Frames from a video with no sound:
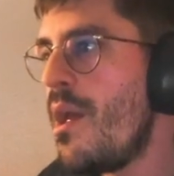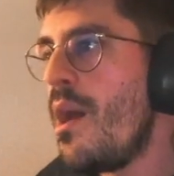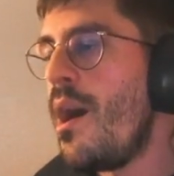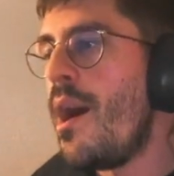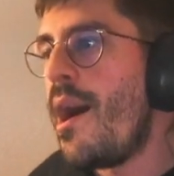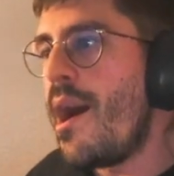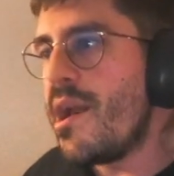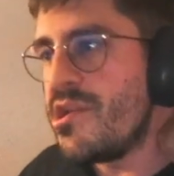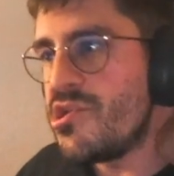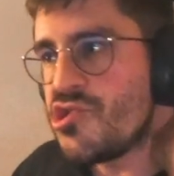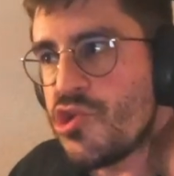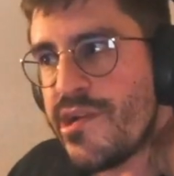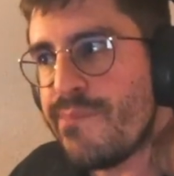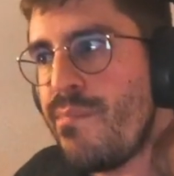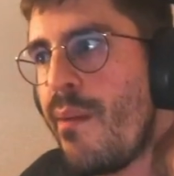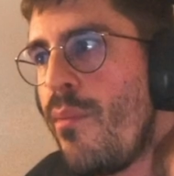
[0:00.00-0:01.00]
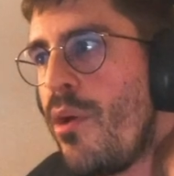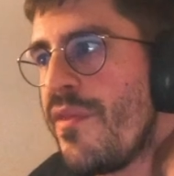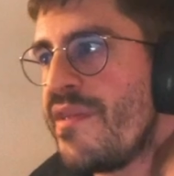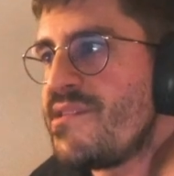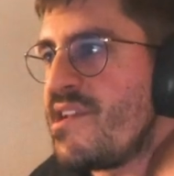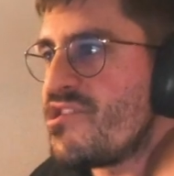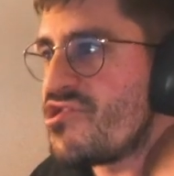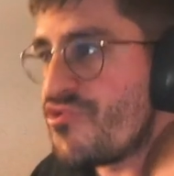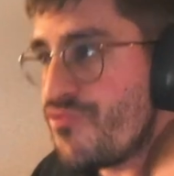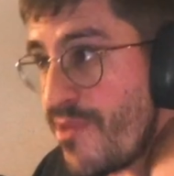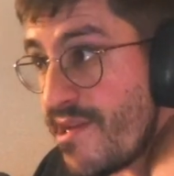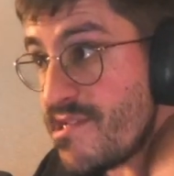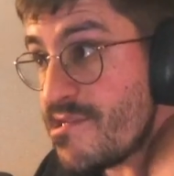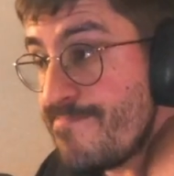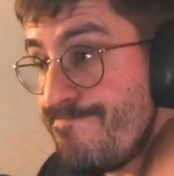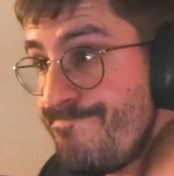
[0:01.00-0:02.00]
I ensure that my models are
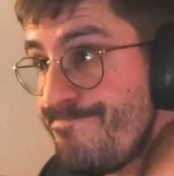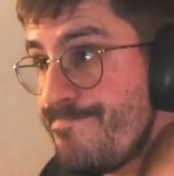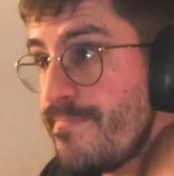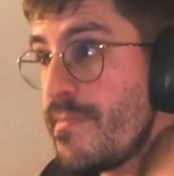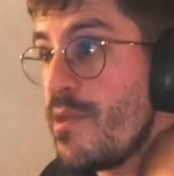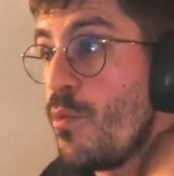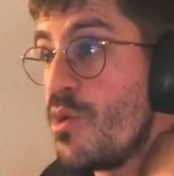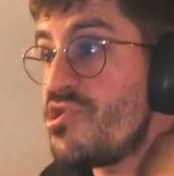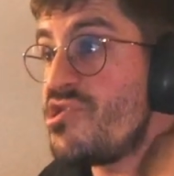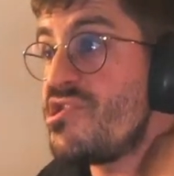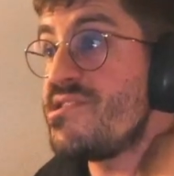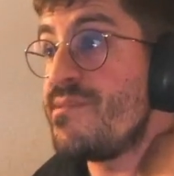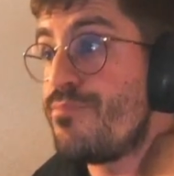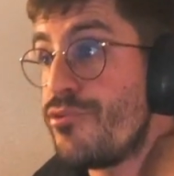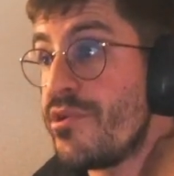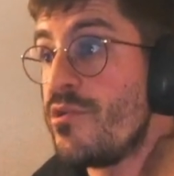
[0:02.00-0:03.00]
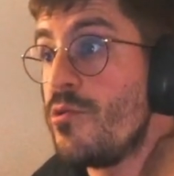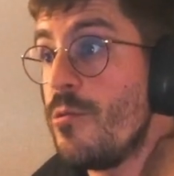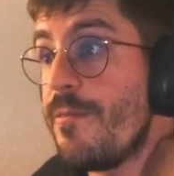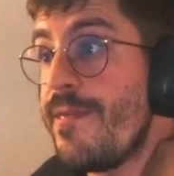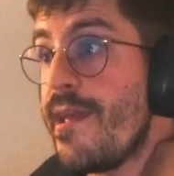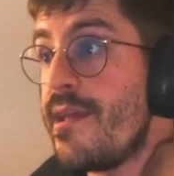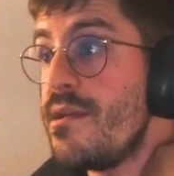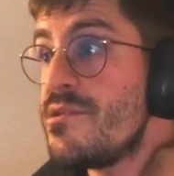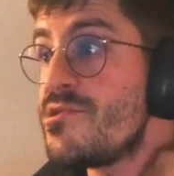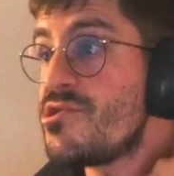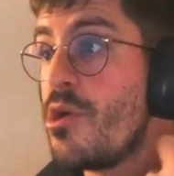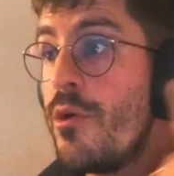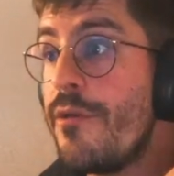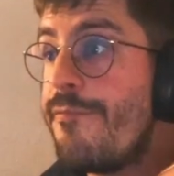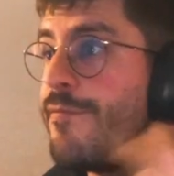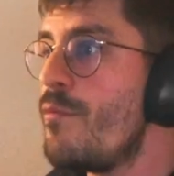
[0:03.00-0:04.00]
strict, which is a pretty cool thing.
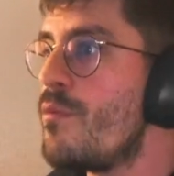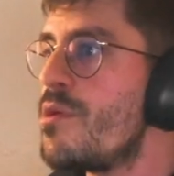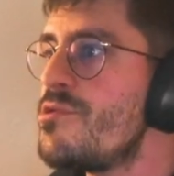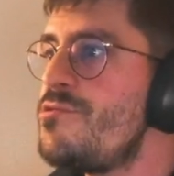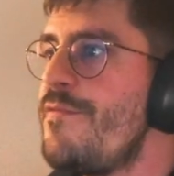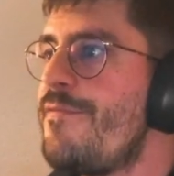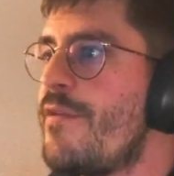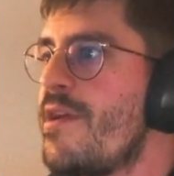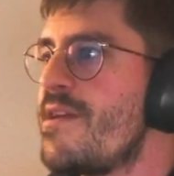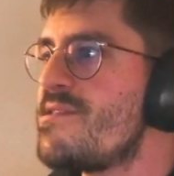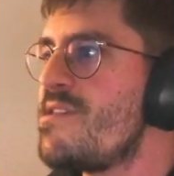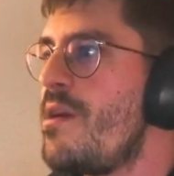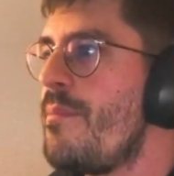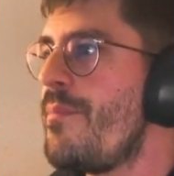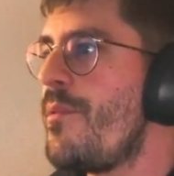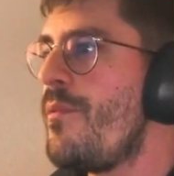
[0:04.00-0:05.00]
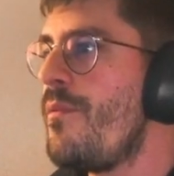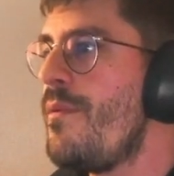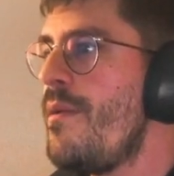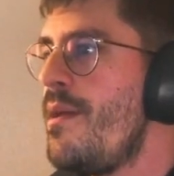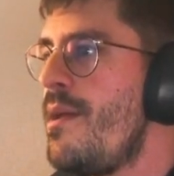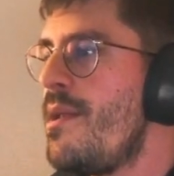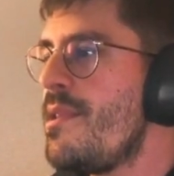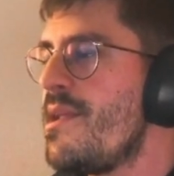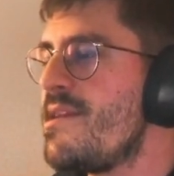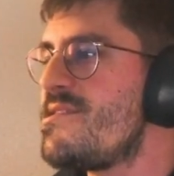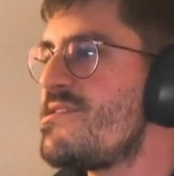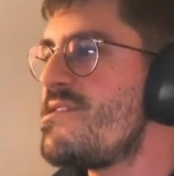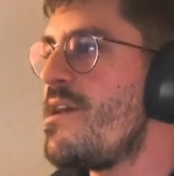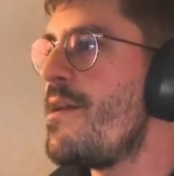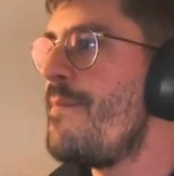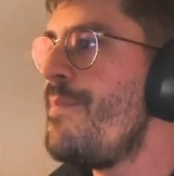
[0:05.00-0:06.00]
So if you were to, for example, let's
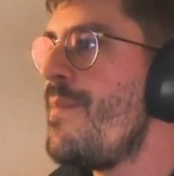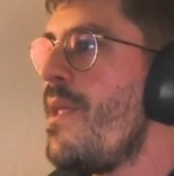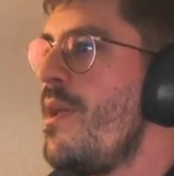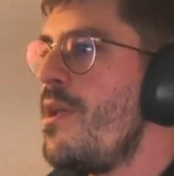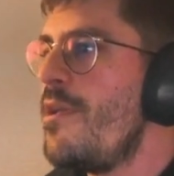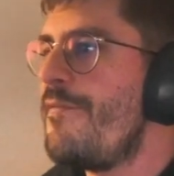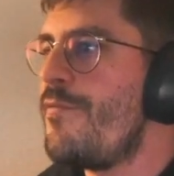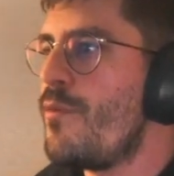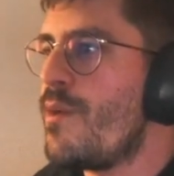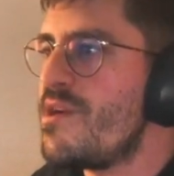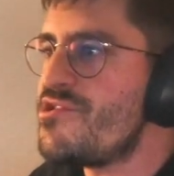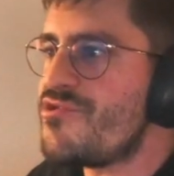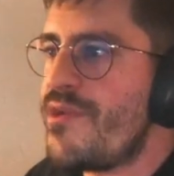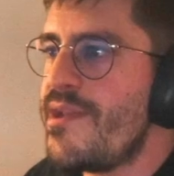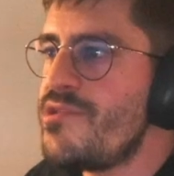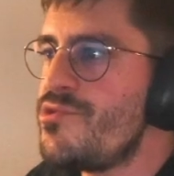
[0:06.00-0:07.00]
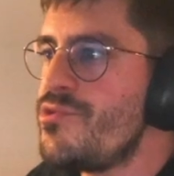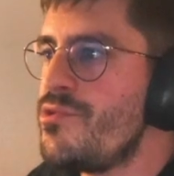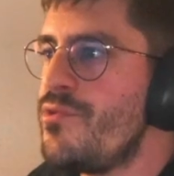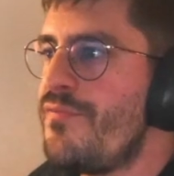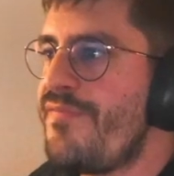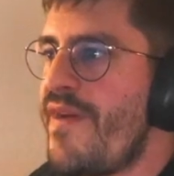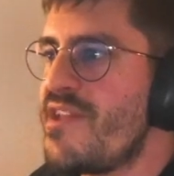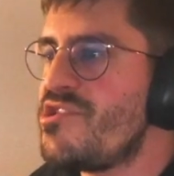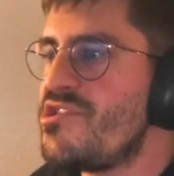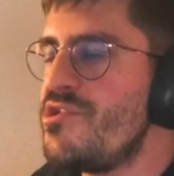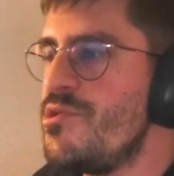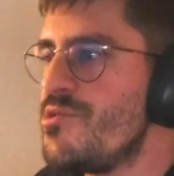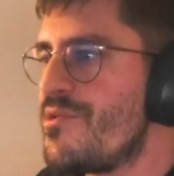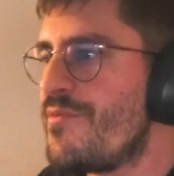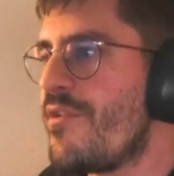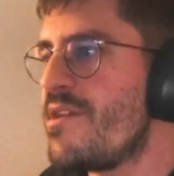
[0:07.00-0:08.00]
say, if you are trying to fetch a
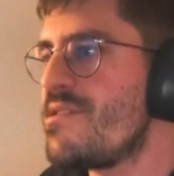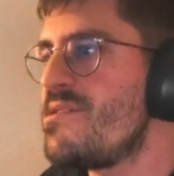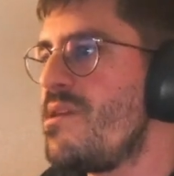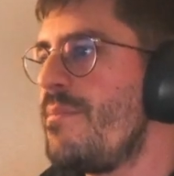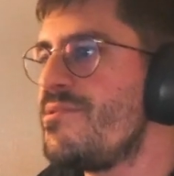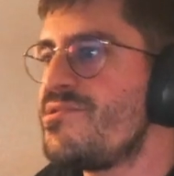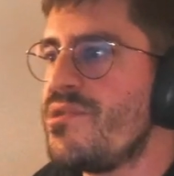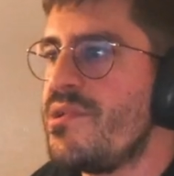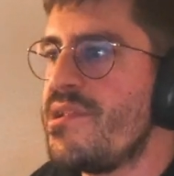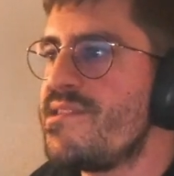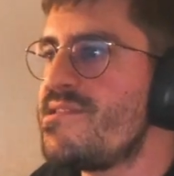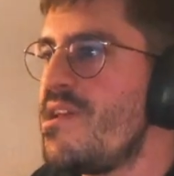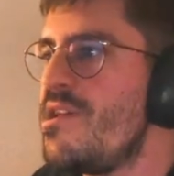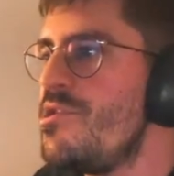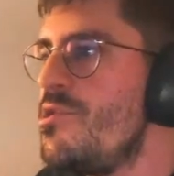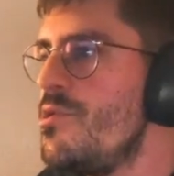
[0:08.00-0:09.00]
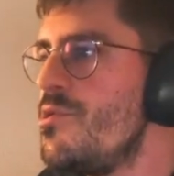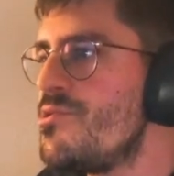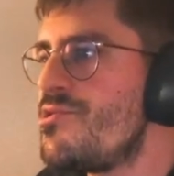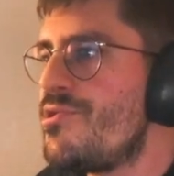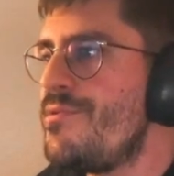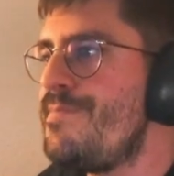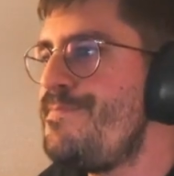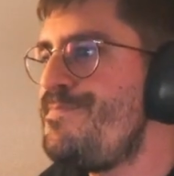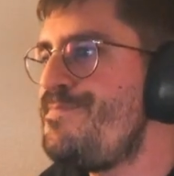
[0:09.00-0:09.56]
user, for example, so let's say user